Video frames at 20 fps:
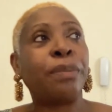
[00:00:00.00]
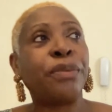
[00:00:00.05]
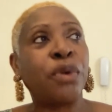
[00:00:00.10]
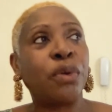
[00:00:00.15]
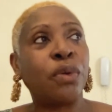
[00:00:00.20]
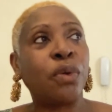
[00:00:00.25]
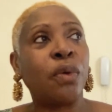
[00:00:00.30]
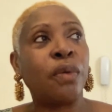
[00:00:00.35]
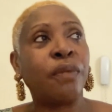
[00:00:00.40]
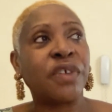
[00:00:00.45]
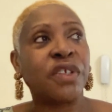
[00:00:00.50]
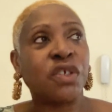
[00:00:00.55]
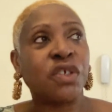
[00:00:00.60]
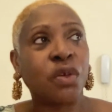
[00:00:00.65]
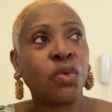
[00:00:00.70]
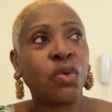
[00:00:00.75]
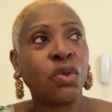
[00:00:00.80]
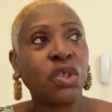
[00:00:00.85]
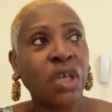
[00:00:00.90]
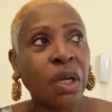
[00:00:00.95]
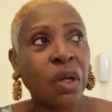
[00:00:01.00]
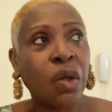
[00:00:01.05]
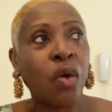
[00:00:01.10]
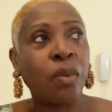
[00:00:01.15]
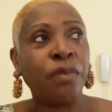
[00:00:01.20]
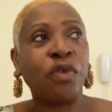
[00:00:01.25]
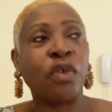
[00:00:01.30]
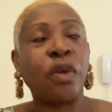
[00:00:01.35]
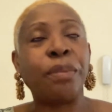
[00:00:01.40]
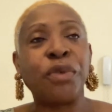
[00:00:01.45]
to Nova Scotia,
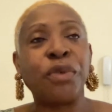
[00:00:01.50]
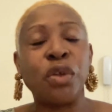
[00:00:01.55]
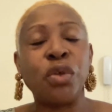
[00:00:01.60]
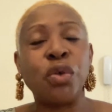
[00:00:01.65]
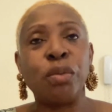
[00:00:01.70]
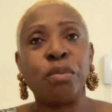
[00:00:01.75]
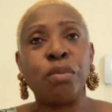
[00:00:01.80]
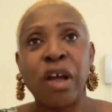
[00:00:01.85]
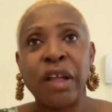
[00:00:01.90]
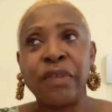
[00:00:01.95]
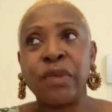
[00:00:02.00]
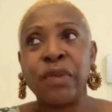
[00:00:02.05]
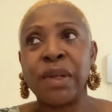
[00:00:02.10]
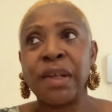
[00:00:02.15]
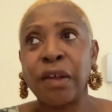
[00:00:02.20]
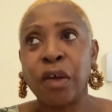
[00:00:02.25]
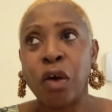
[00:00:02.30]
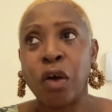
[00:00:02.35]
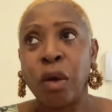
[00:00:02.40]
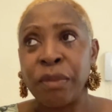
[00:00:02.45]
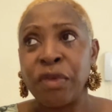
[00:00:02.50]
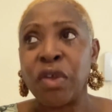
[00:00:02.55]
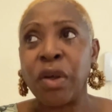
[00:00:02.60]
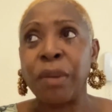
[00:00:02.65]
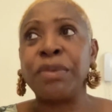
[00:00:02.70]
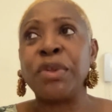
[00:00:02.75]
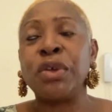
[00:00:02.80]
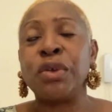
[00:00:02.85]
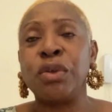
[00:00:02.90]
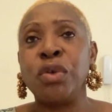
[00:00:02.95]
comes up to New Brunswick, comes
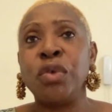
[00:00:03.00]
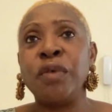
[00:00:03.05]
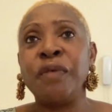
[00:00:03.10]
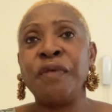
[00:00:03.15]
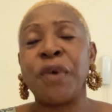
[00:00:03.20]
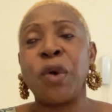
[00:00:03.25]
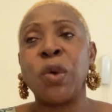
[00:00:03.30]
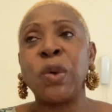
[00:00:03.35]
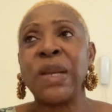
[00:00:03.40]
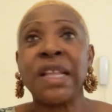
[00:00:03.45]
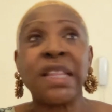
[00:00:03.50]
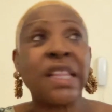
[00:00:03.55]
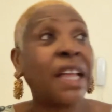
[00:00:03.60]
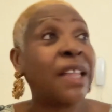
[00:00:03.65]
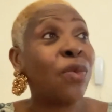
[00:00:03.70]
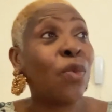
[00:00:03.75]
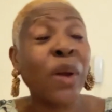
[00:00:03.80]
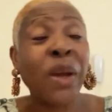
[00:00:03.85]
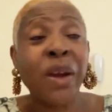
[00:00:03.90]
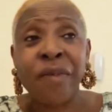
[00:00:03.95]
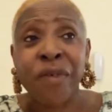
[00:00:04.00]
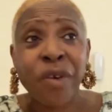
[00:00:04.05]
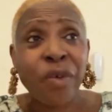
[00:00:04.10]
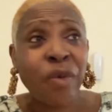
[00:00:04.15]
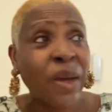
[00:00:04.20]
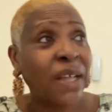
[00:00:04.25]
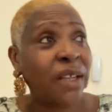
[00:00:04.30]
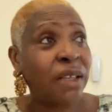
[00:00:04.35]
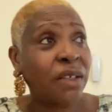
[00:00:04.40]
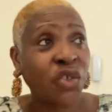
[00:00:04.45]
up to Newfoundland, and wherever
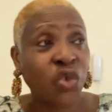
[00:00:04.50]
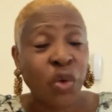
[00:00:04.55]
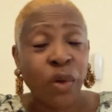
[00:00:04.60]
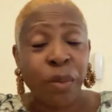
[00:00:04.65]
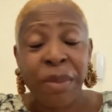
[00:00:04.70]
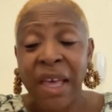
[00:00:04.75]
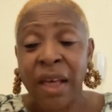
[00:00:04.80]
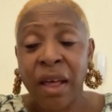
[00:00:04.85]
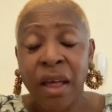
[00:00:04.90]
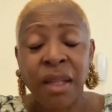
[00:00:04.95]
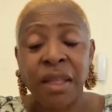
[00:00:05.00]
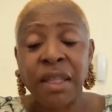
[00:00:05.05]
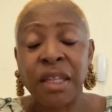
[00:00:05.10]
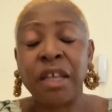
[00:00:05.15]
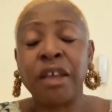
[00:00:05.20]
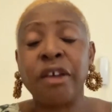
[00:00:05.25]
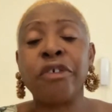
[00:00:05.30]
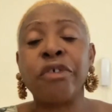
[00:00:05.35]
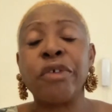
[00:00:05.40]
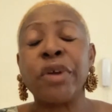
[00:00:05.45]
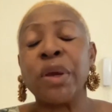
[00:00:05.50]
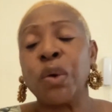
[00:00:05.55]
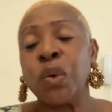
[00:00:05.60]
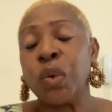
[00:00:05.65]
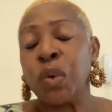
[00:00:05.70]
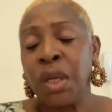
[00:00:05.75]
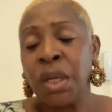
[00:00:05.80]
else, Quebec, Ontario,